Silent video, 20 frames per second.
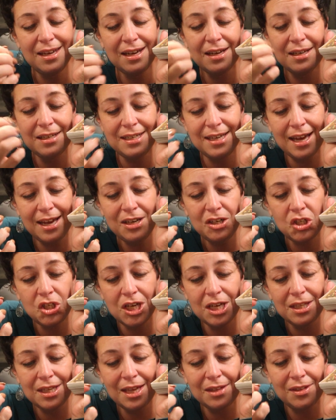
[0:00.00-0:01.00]
the
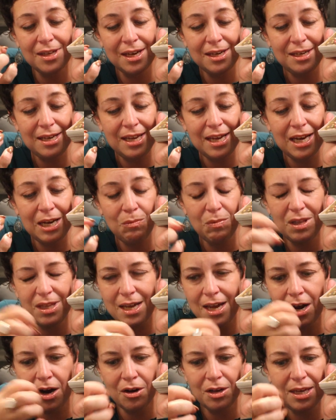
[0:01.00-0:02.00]
attention that they need when
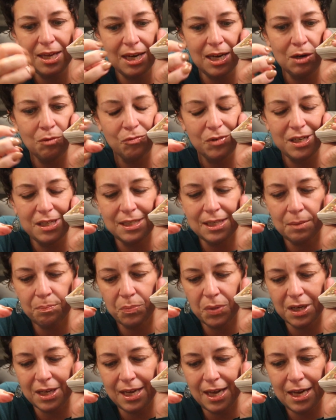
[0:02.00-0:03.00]
they aren't getting
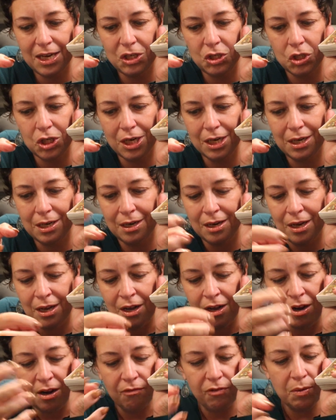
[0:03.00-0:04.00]
reciprocation
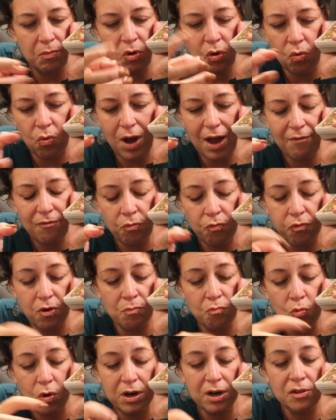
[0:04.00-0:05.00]
from whoever
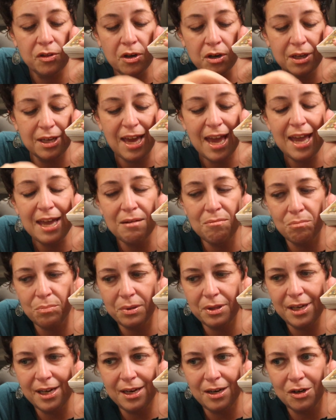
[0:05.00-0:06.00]
from one of their game
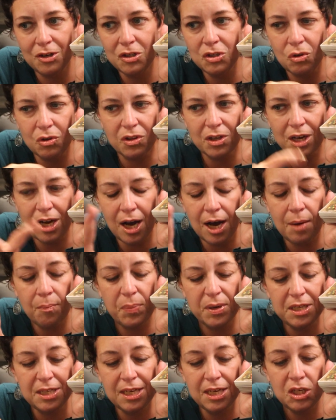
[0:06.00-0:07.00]
players or the
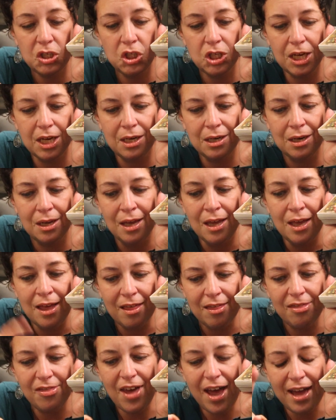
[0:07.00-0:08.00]
competition
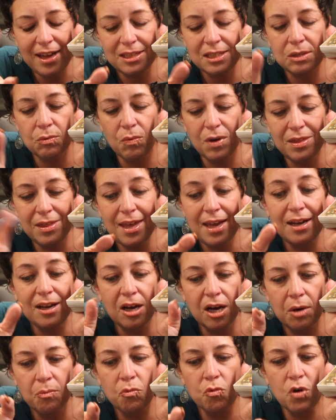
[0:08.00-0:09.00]
that's when they
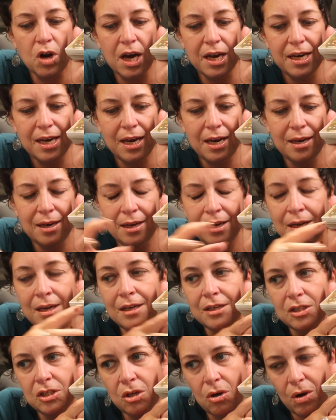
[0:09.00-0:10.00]
come running
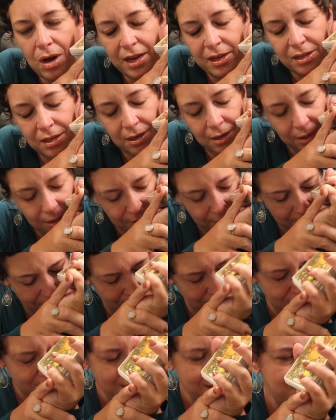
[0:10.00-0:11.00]
so I
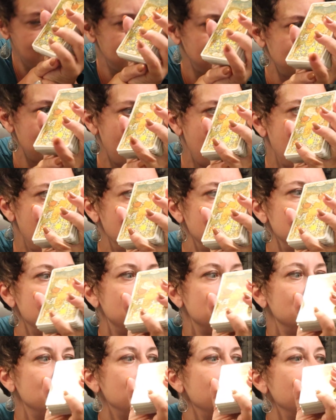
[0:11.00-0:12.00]
think that that
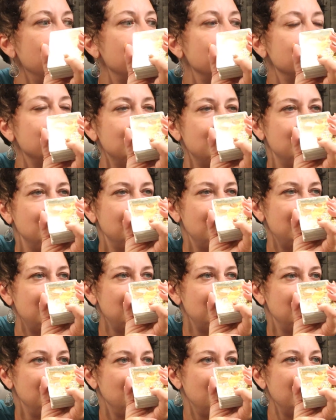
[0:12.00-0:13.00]
is a real
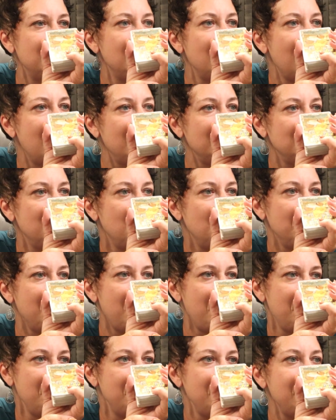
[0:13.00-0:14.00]
situation we got going
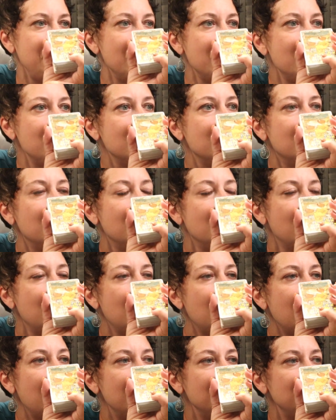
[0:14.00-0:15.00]
on here.
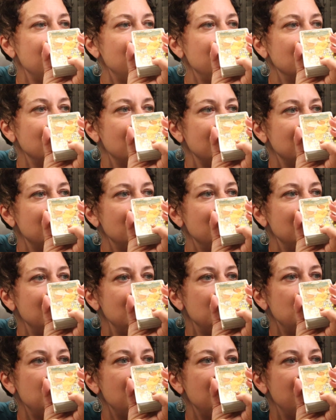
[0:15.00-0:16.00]
I feel like you
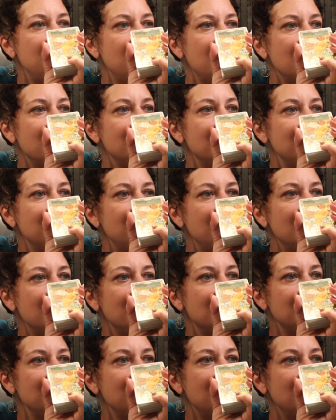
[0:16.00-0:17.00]
need to be very,
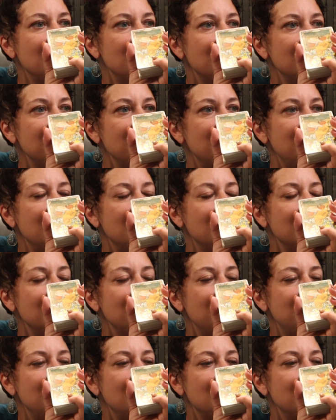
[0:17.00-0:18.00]
very, very, very,
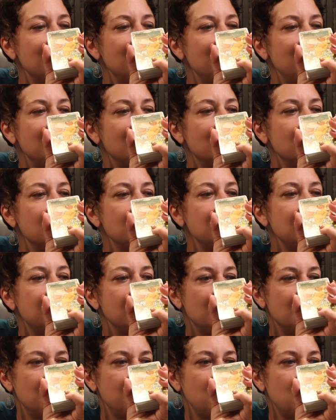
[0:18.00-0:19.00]
very, very
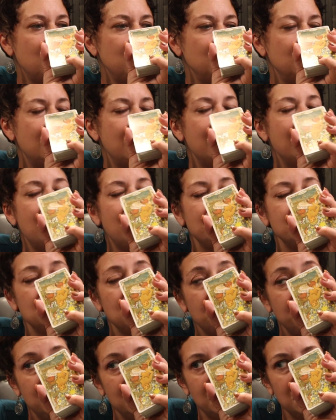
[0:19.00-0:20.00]
careful. I
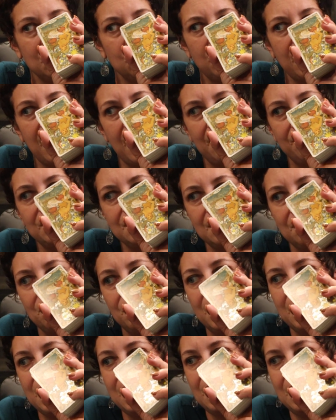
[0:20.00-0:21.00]
also feel like we have
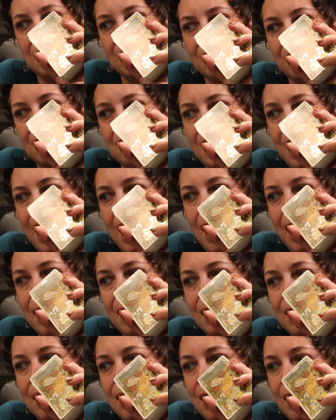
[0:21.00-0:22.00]
somebody here
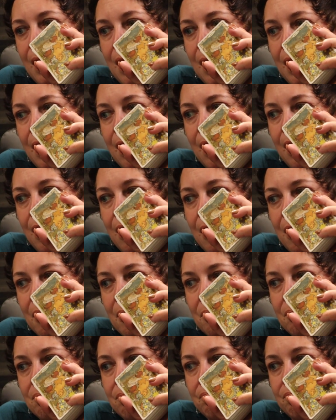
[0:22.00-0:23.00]
that
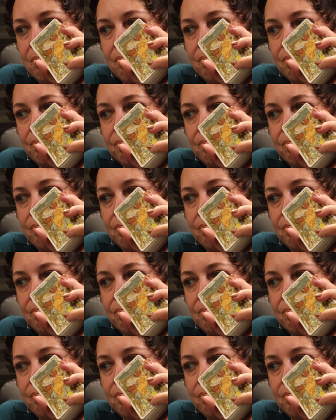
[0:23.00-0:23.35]
um,